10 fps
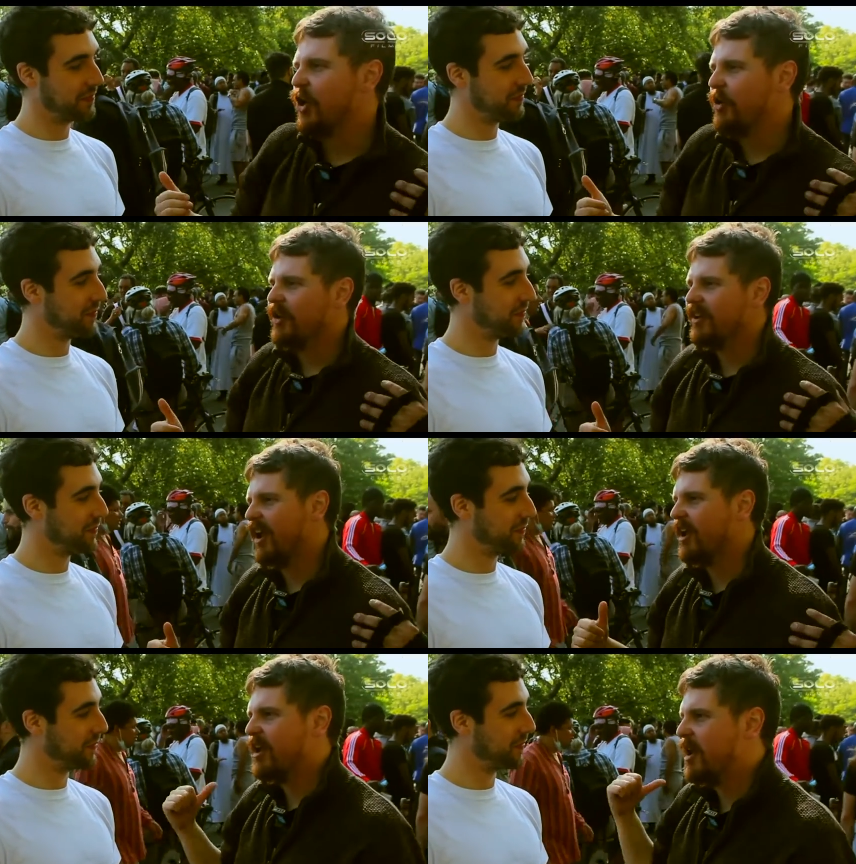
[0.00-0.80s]
Speaker 1: So,
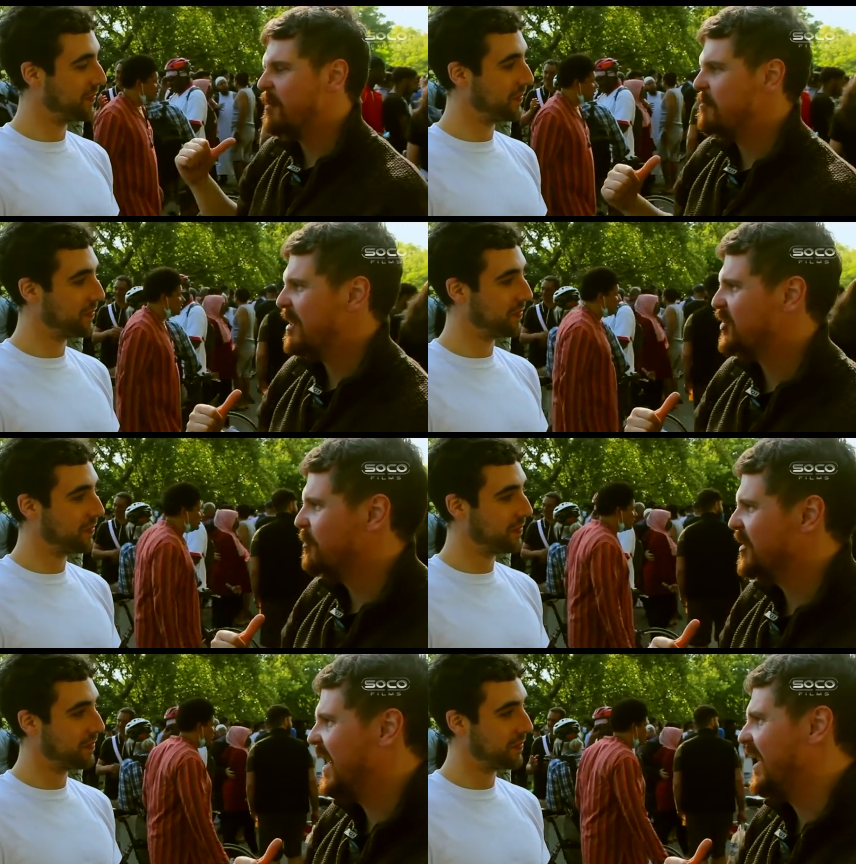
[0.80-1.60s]
yeah, he, he, messed
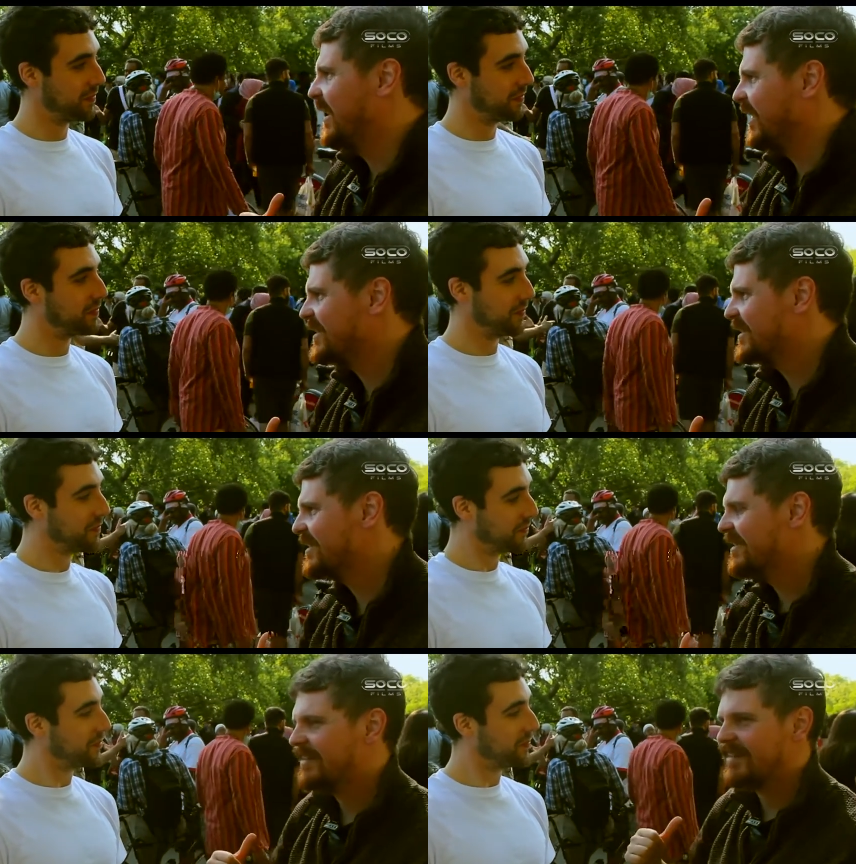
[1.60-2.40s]
up the technics,
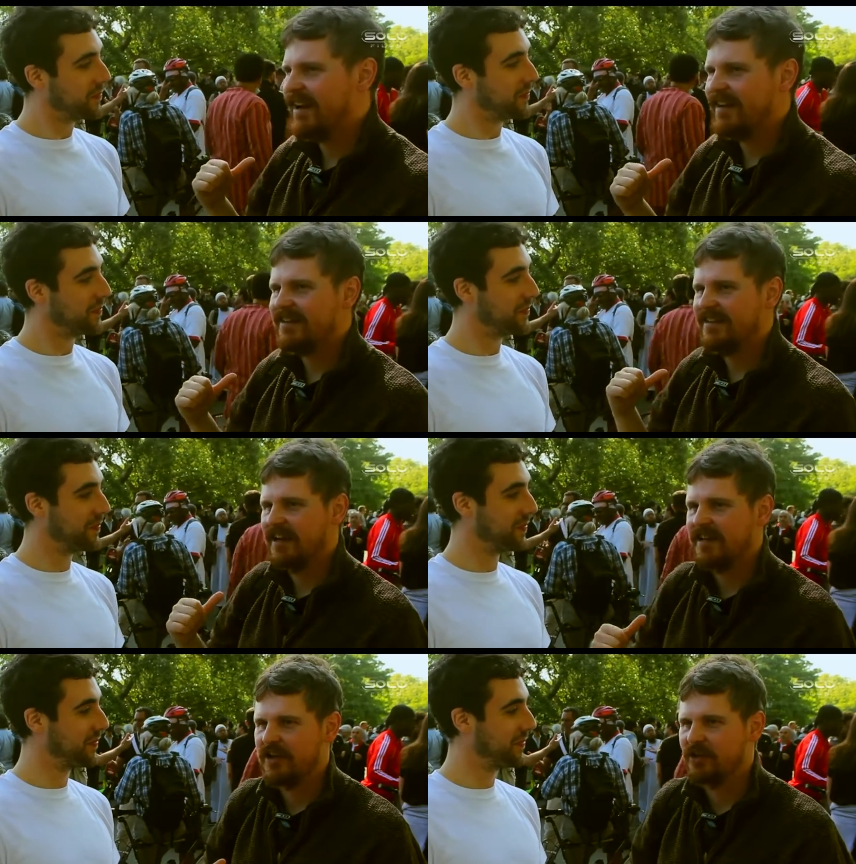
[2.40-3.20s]
tech,
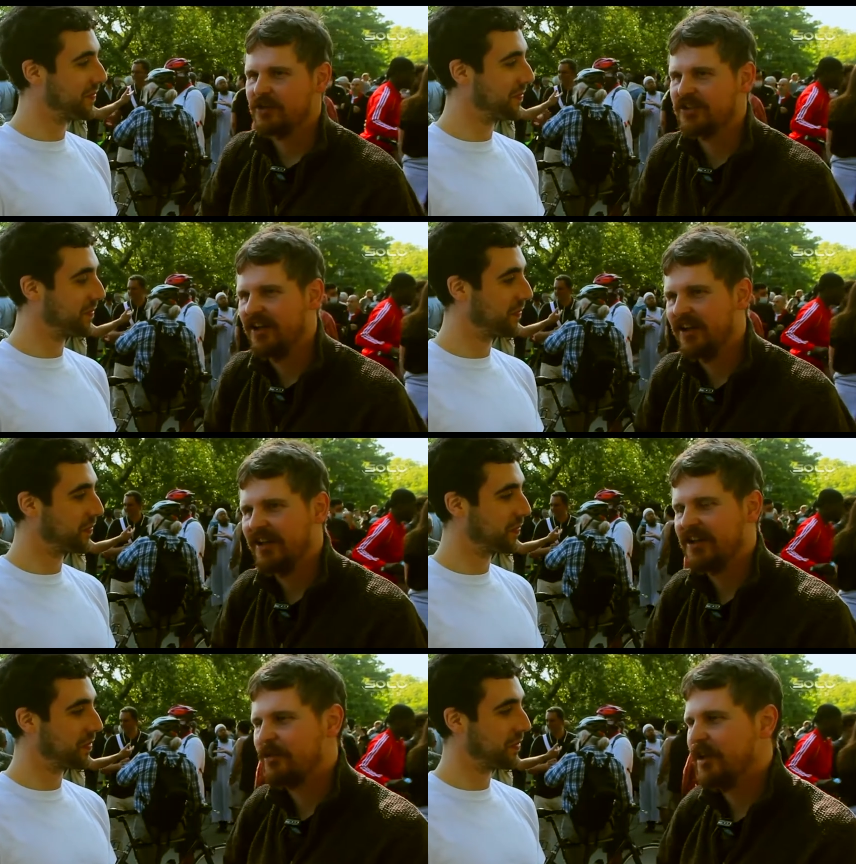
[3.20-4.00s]
technicals
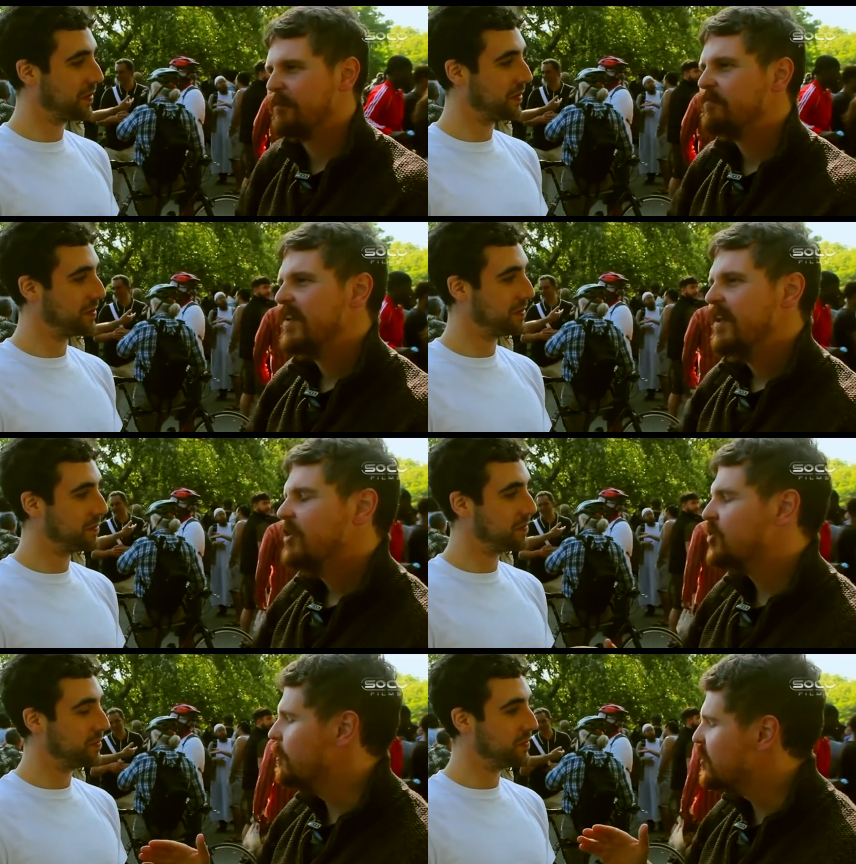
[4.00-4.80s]
uh, last week.
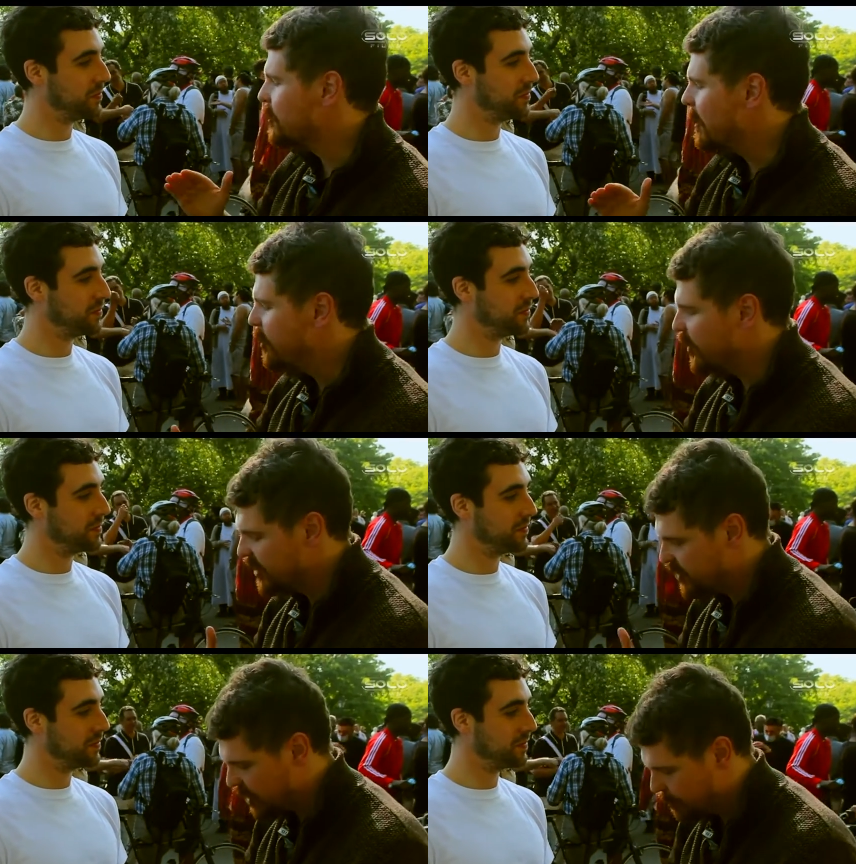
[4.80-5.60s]
So, so my
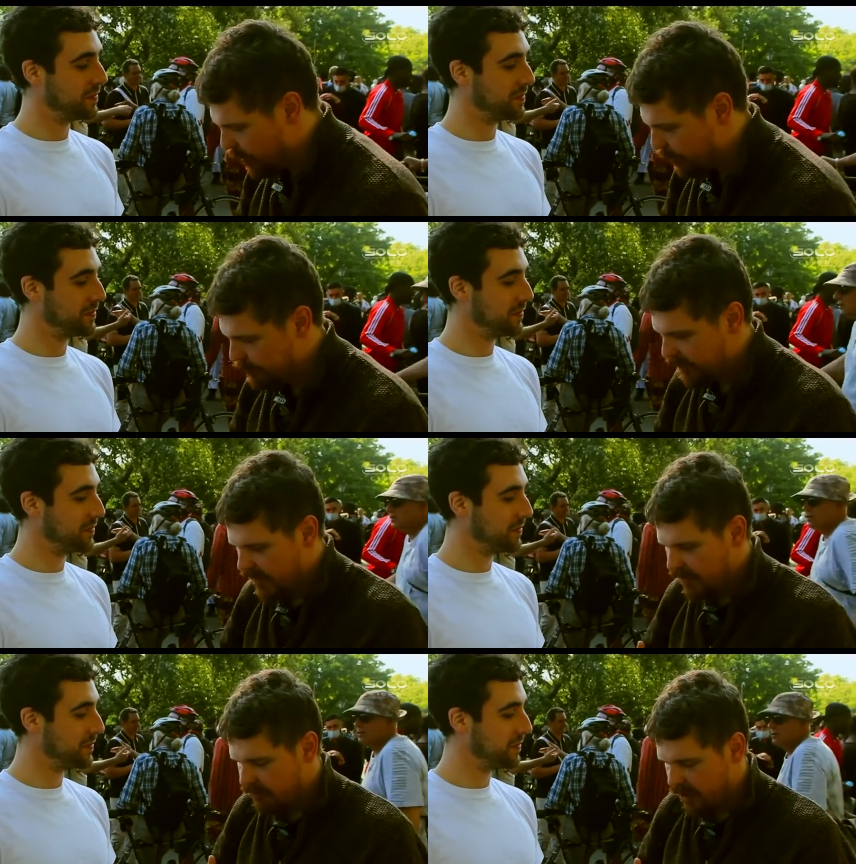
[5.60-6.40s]
point is to you, bro,
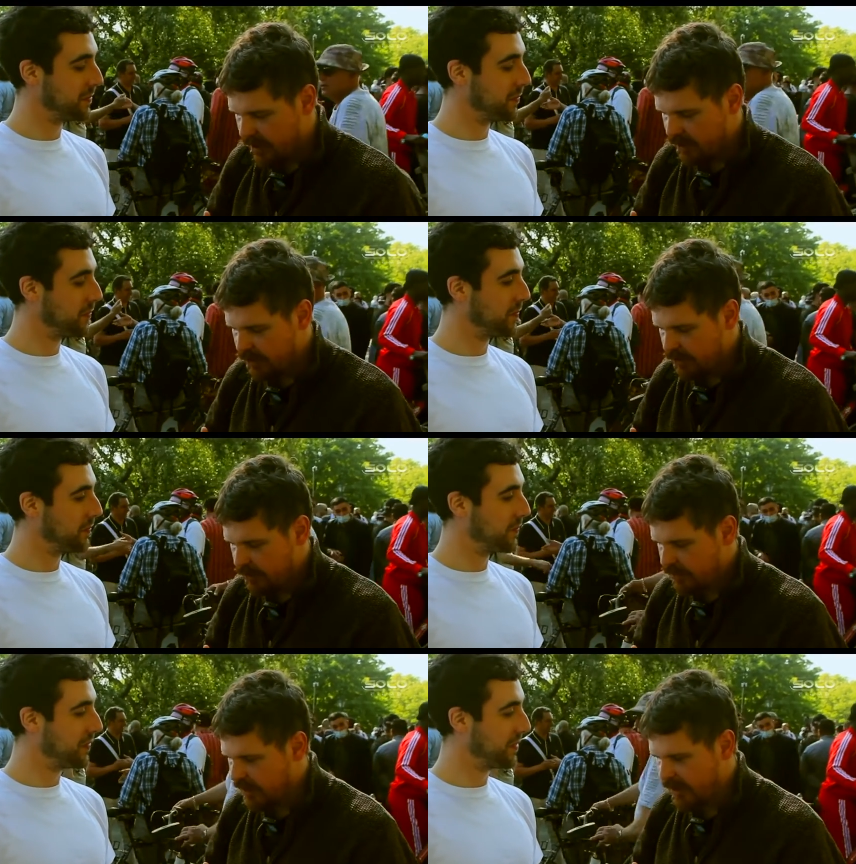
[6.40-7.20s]
right,
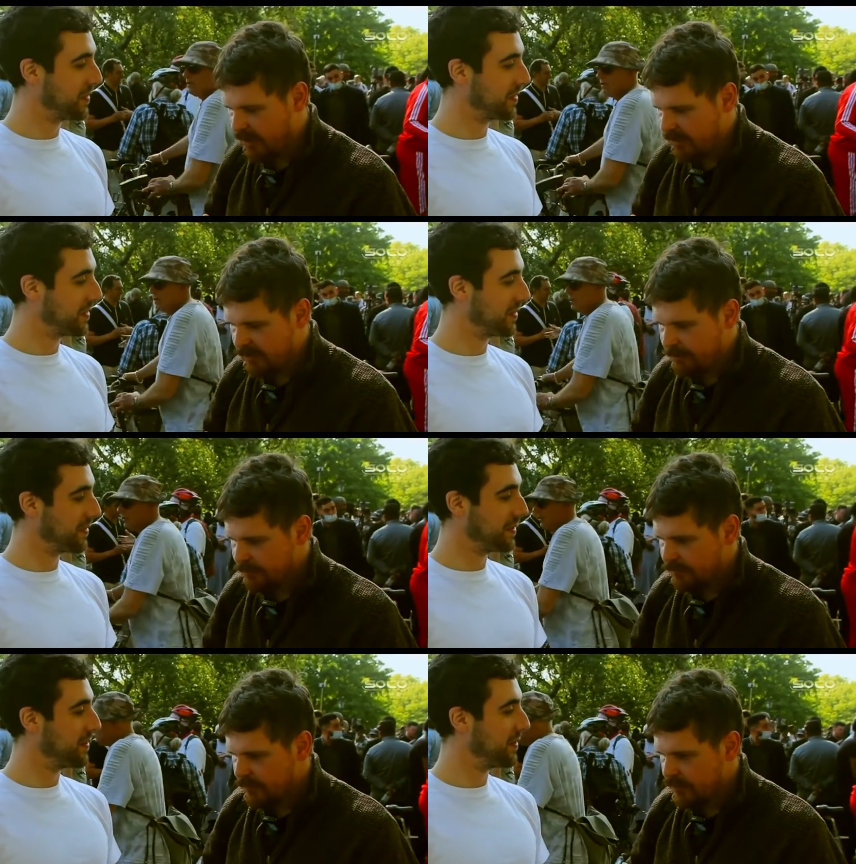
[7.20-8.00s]
like,
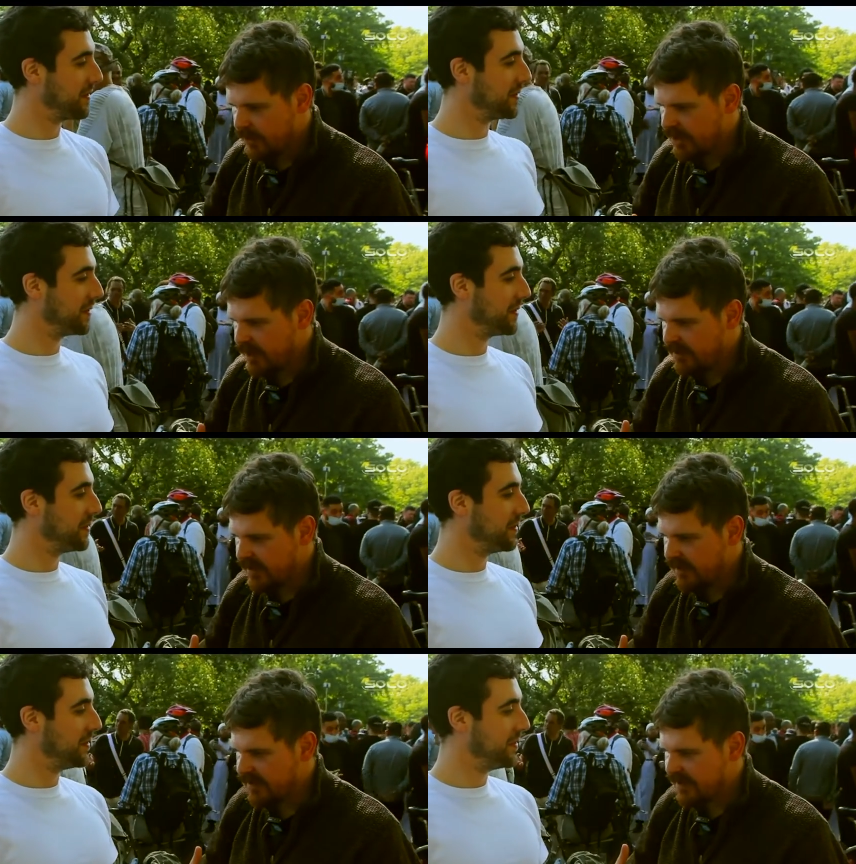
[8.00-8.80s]
it, it,
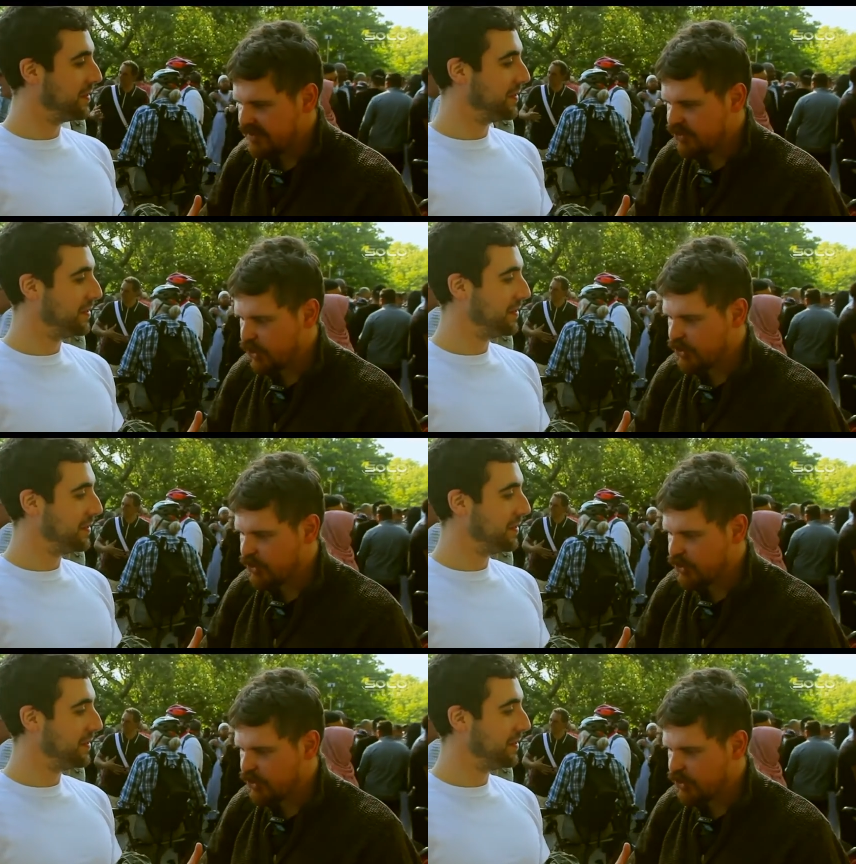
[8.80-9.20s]
it, it's